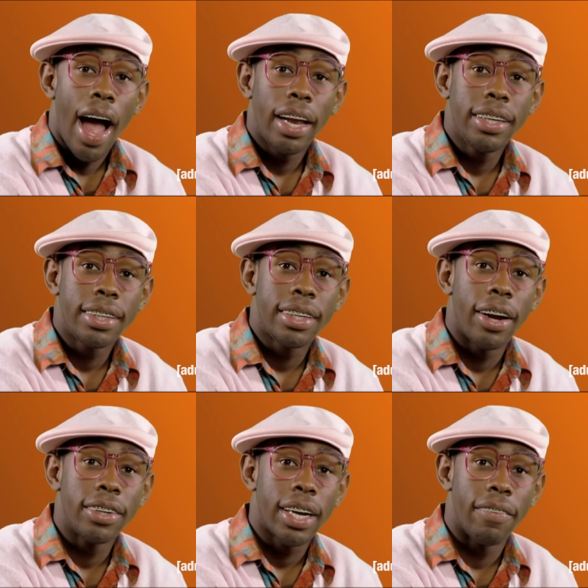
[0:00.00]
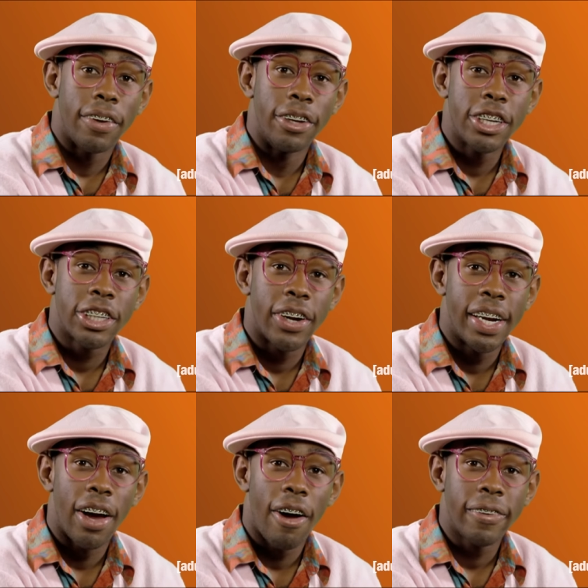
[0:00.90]
I just turned the computer
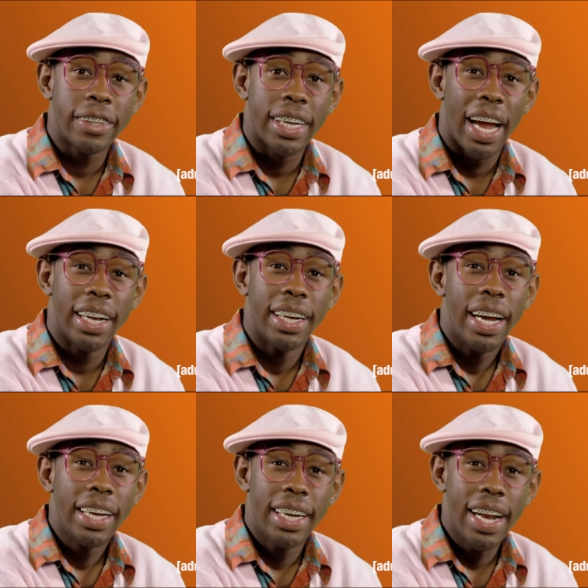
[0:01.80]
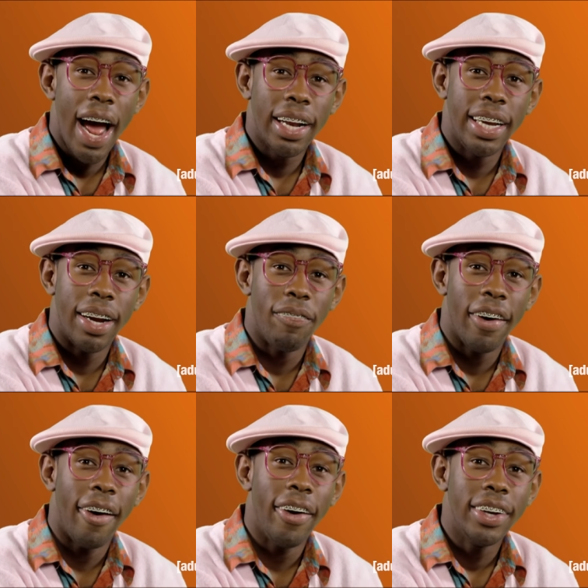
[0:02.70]
screen off and said, "Get out of here,
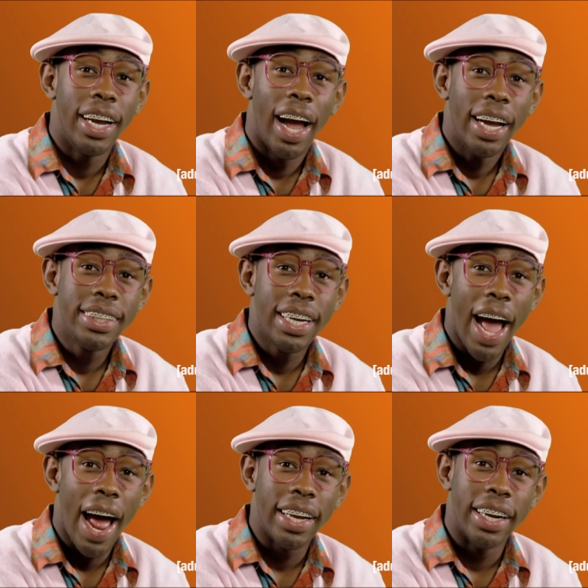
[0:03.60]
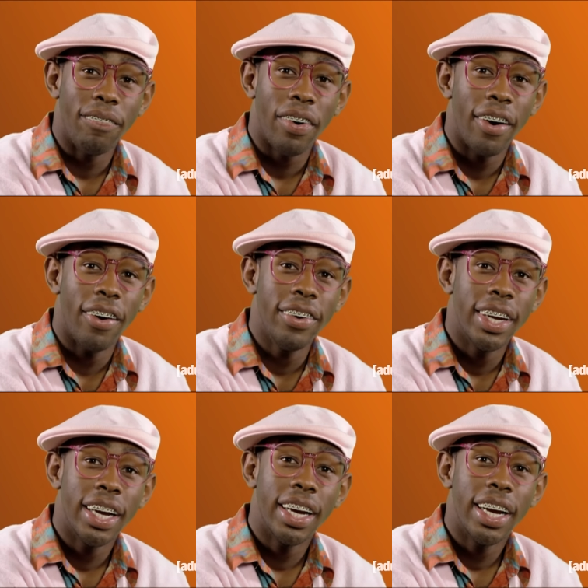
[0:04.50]
Prune. Get out of here, Prune.
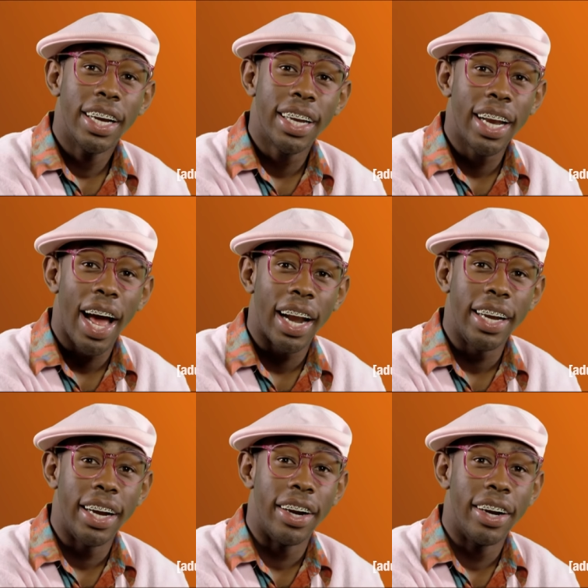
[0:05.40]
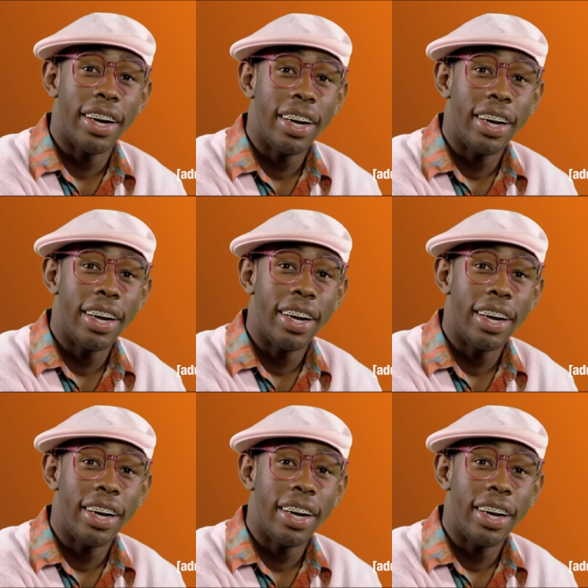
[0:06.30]
Get out of here."